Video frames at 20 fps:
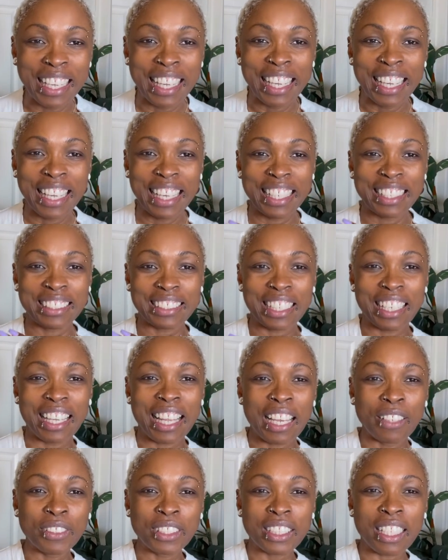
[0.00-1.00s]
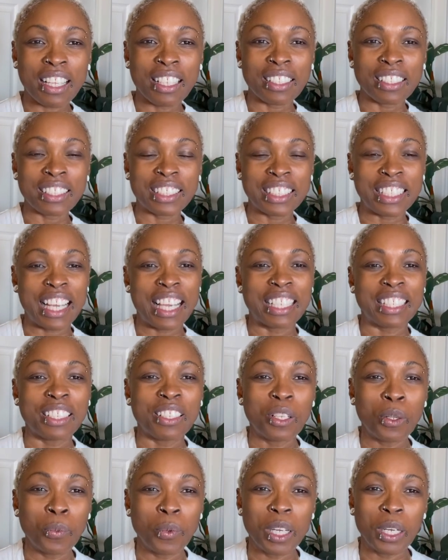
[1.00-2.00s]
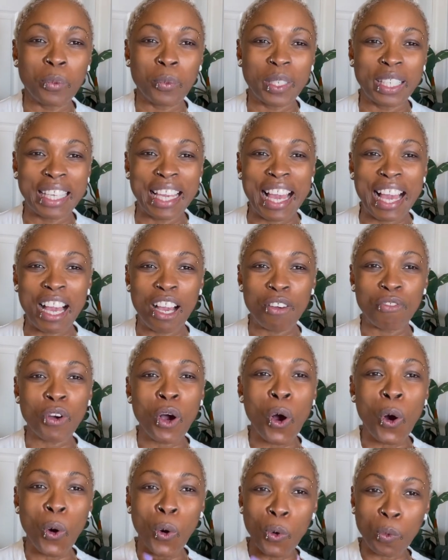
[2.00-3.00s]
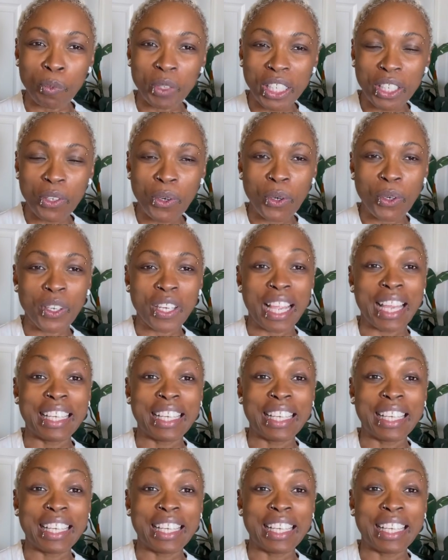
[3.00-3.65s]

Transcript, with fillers: It's a lifestyle channel where we have home decor,